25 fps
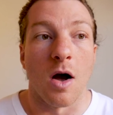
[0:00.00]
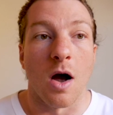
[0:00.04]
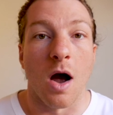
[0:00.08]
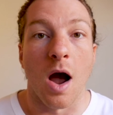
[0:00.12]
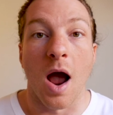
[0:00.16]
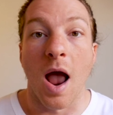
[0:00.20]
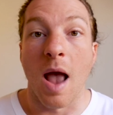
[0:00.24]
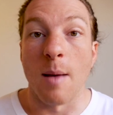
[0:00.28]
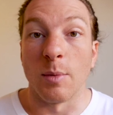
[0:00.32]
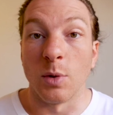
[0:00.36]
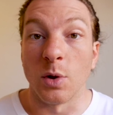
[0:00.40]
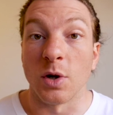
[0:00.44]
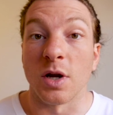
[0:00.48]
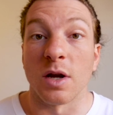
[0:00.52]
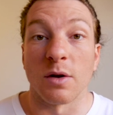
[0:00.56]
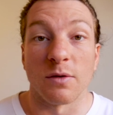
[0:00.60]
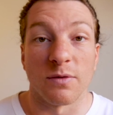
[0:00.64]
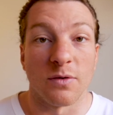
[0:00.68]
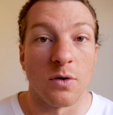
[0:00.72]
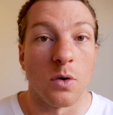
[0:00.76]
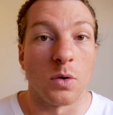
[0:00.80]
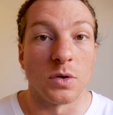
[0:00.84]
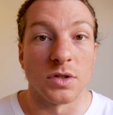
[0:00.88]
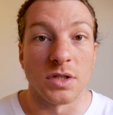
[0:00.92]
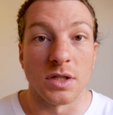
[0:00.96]
I am looking
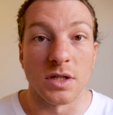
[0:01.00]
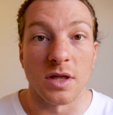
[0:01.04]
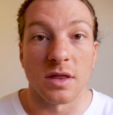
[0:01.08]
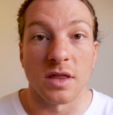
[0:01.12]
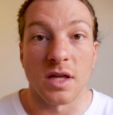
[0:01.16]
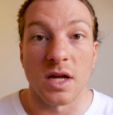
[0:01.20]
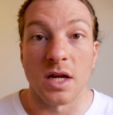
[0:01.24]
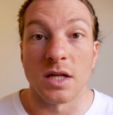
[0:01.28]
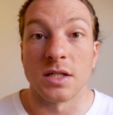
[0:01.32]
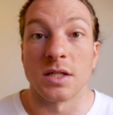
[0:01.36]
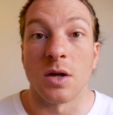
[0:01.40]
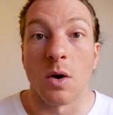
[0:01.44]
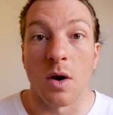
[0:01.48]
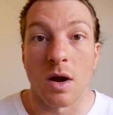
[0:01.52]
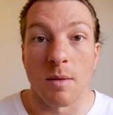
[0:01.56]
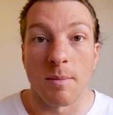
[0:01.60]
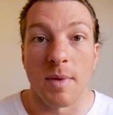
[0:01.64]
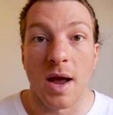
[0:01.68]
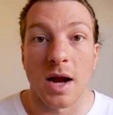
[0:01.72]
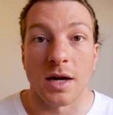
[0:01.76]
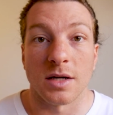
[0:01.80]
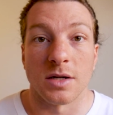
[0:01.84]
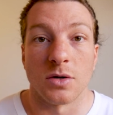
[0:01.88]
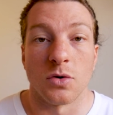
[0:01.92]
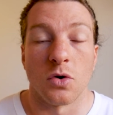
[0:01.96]
forward to things going
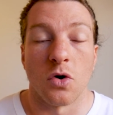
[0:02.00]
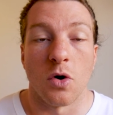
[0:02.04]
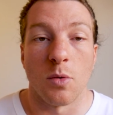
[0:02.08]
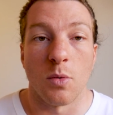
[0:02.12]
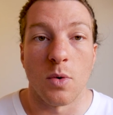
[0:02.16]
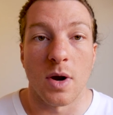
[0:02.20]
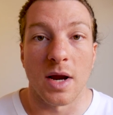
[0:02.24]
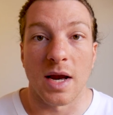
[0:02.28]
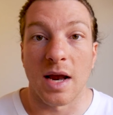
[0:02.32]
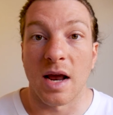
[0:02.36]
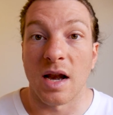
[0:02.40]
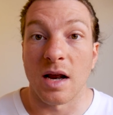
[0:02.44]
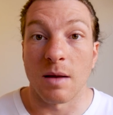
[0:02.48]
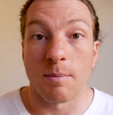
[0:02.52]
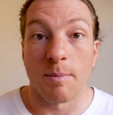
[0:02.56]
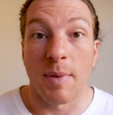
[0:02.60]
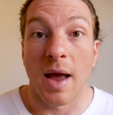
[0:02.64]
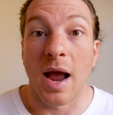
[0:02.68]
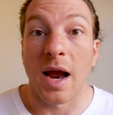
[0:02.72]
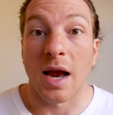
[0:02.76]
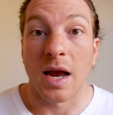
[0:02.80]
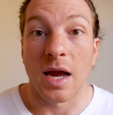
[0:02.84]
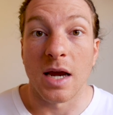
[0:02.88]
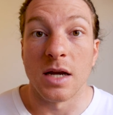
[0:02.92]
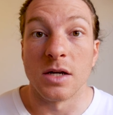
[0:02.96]
back to normal and getting
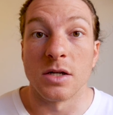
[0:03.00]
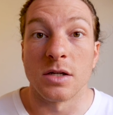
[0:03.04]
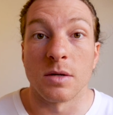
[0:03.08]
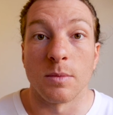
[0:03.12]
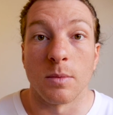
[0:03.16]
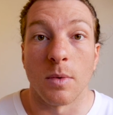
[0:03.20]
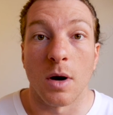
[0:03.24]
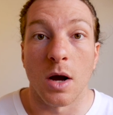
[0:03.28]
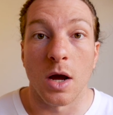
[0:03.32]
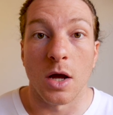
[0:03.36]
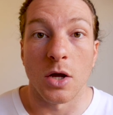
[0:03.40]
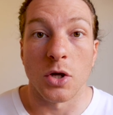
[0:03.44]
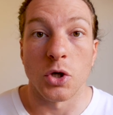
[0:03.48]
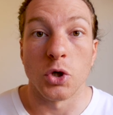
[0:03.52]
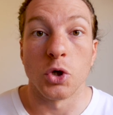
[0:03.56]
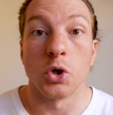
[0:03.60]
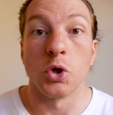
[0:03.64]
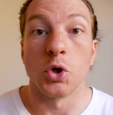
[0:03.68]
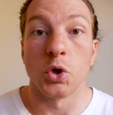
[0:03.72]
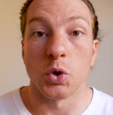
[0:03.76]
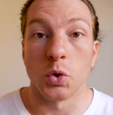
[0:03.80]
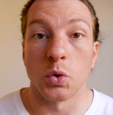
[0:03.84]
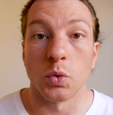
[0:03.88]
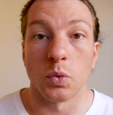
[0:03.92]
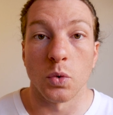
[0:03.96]
back into my
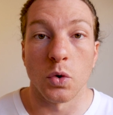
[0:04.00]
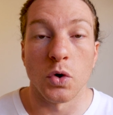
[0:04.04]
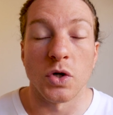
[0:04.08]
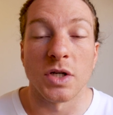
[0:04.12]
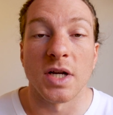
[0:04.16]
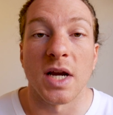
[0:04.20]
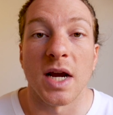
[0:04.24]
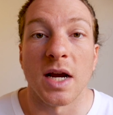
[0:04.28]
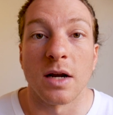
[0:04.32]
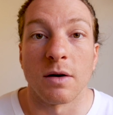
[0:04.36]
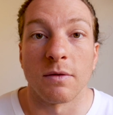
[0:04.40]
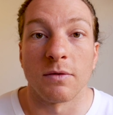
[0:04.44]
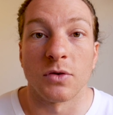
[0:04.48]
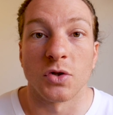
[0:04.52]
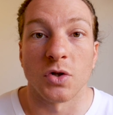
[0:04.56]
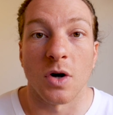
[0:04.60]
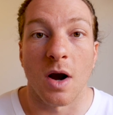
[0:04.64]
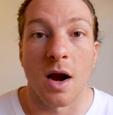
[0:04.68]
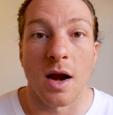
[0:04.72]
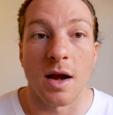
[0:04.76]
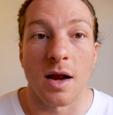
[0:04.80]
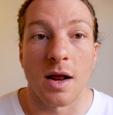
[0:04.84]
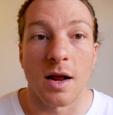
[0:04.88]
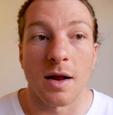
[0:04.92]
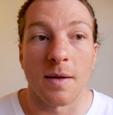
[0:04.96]
usual routine of
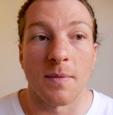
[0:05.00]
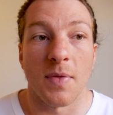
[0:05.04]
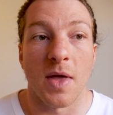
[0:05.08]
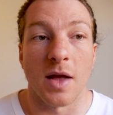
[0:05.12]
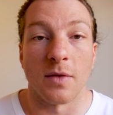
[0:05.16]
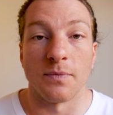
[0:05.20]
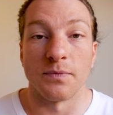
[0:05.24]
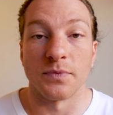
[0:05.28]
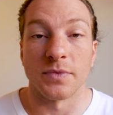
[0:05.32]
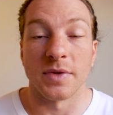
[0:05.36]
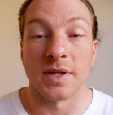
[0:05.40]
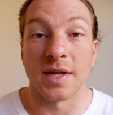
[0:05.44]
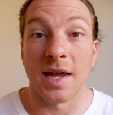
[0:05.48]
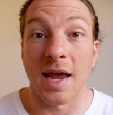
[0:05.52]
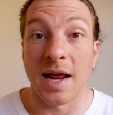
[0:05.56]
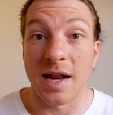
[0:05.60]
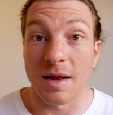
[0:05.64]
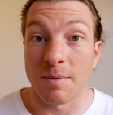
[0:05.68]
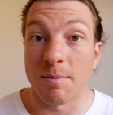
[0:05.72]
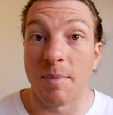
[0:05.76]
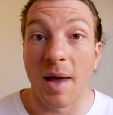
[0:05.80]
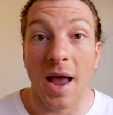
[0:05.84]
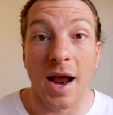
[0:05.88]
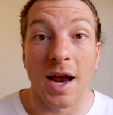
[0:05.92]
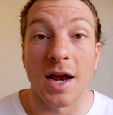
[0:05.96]
training and
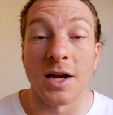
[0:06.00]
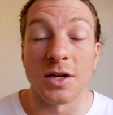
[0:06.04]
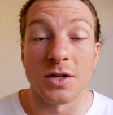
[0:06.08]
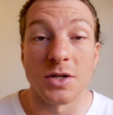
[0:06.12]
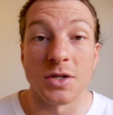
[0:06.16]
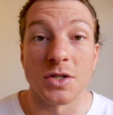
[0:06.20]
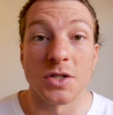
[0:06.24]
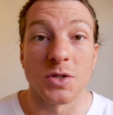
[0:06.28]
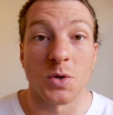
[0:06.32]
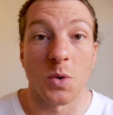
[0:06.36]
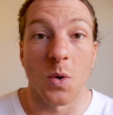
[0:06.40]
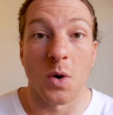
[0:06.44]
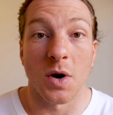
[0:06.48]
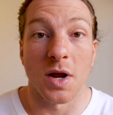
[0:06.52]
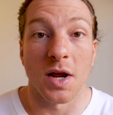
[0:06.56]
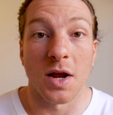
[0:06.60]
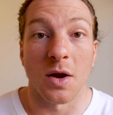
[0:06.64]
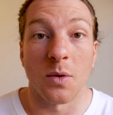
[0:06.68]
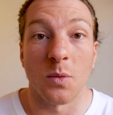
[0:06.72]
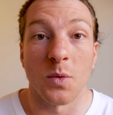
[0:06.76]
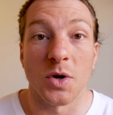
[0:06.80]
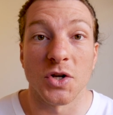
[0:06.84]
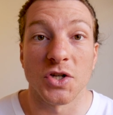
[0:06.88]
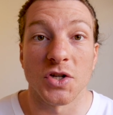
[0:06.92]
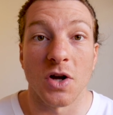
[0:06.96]
getting back into
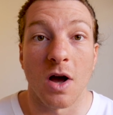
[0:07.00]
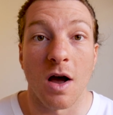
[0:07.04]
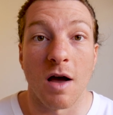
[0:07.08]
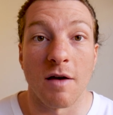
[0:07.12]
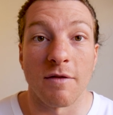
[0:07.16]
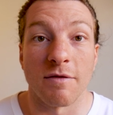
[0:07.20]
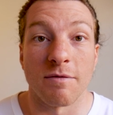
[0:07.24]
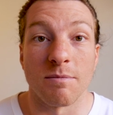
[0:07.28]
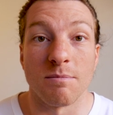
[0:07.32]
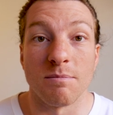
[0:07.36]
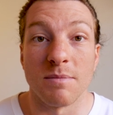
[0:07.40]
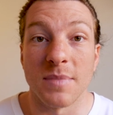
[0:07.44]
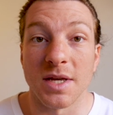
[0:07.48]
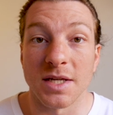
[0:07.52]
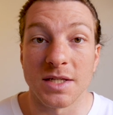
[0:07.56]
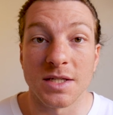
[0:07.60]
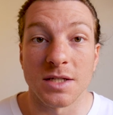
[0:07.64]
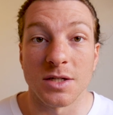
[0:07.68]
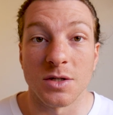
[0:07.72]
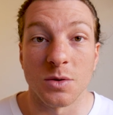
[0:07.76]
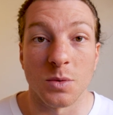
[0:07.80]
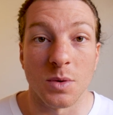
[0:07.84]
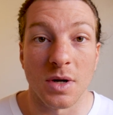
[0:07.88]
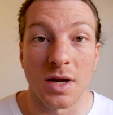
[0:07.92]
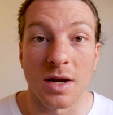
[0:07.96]
squatting, which I've
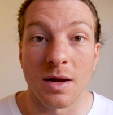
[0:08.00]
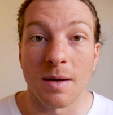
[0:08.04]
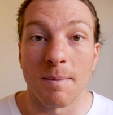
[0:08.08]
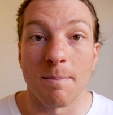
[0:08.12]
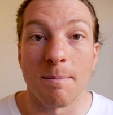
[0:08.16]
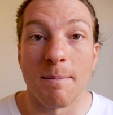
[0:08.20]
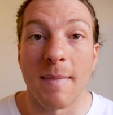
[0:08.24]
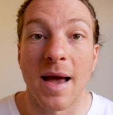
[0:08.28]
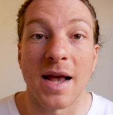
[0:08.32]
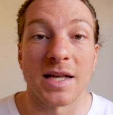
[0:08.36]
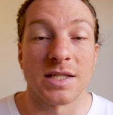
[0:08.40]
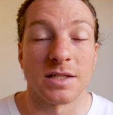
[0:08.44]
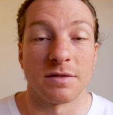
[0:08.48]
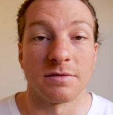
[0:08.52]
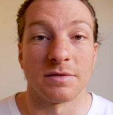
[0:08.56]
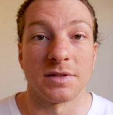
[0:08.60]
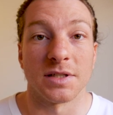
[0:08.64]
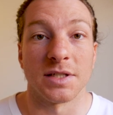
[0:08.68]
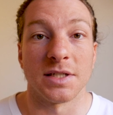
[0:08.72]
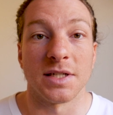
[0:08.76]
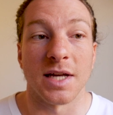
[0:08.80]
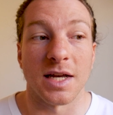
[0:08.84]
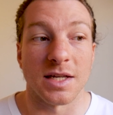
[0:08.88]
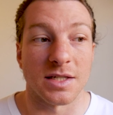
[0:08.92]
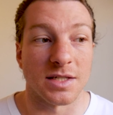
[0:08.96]
missed doing
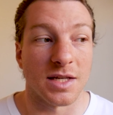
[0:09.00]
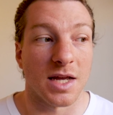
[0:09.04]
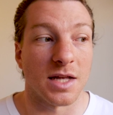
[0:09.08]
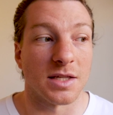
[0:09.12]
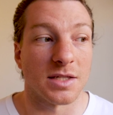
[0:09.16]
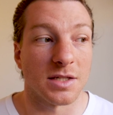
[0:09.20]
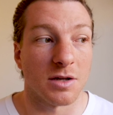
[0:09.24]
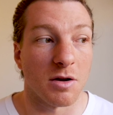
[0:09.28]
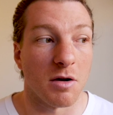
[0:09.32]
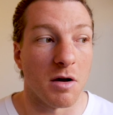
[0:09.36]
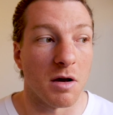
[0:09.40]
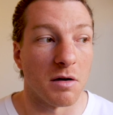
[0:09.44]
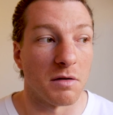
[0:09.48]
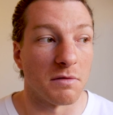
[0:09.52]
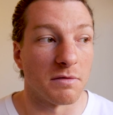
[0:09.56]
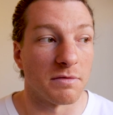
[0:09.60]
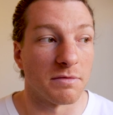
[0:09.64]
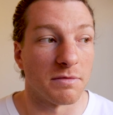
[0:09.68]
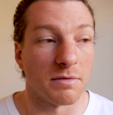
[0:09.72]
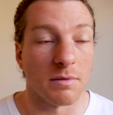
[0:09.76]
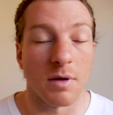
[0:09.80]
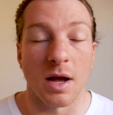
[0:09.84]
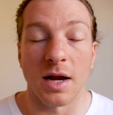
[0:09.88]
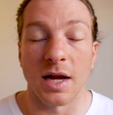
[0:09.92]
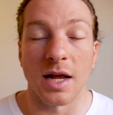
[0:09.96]
massively as that's kind
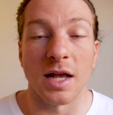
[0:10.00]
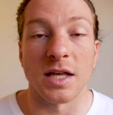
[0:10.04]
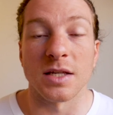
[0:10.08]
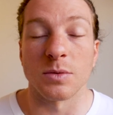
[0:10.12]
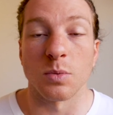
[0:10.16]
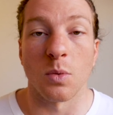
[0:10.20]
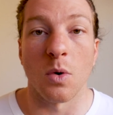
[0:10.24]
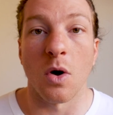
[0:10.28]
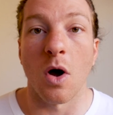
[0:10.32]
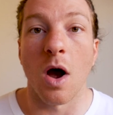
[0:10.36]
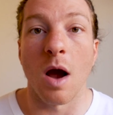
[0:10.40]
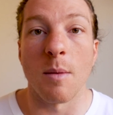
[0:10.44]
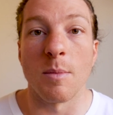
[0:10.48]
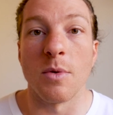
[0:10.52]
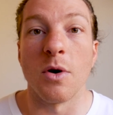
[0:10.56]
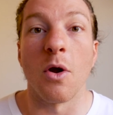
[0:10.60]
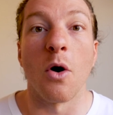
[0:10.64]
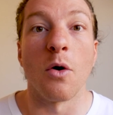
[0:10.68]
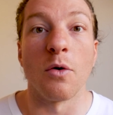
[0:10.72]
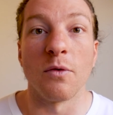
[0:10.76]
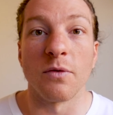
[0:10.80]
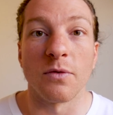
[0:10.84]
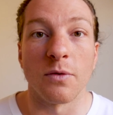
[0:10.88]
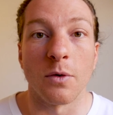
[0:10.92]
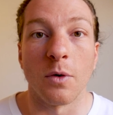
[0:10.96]
of, I guess, what I'm
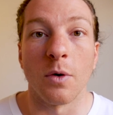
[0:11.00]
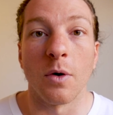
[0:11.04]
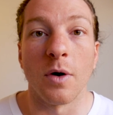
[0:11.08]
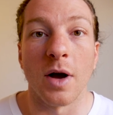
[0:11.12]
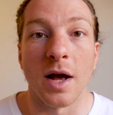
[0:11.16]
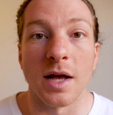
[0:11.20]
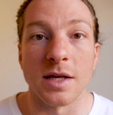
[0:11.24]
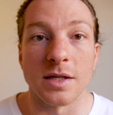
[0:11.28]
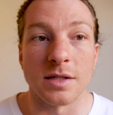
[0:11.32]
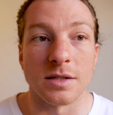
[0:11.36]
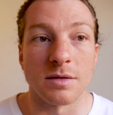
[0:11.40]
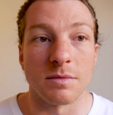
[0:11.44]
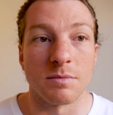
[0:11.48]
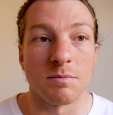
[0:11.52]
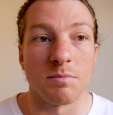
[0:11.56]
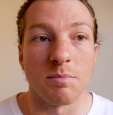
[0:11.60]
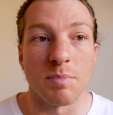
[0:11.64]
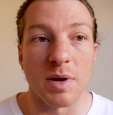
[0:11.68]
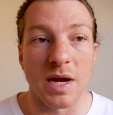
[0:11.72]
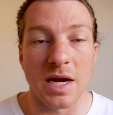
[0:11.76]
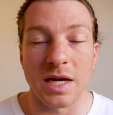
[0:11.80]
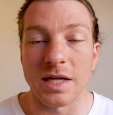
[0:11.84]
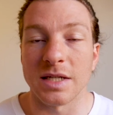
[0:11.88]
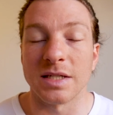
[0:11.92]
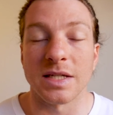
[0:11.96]
known for as
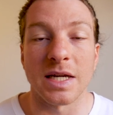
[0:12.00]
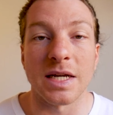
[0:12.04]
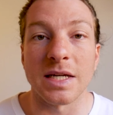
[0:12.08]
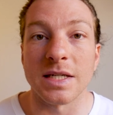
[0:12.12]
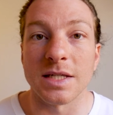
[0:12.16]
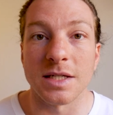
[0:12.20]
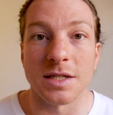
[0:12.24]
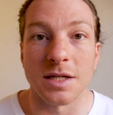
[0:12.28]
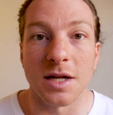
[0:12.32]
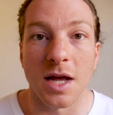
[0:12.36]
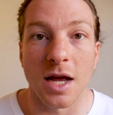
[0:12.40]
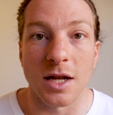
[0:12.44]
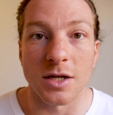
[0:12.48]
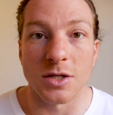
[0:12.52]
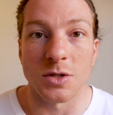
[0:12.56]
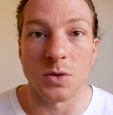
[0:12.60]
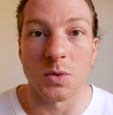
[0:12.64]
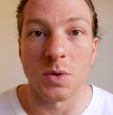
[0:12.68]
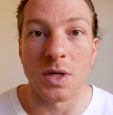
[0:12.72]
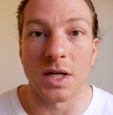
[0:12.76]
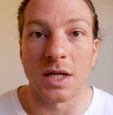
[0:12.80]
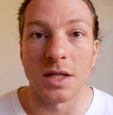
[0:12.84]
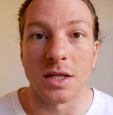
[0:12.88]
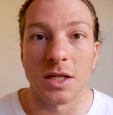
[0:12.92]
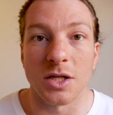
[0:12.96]
being decent at
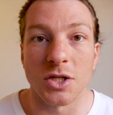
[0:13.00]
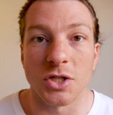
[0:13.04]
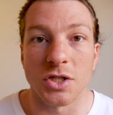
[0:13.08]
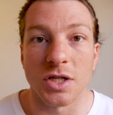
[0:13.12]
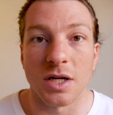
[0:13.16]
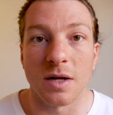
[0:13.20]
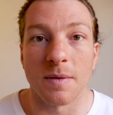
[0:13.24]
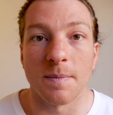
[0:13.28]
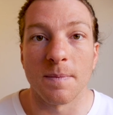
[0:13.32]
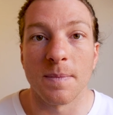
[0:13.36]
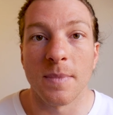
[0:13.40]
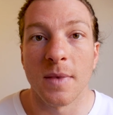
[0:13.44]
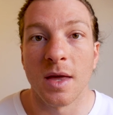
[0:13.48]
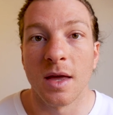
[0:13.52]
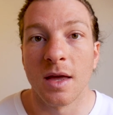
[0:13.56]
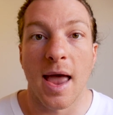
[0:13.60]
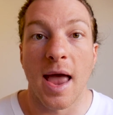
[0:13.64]
doing in the gym.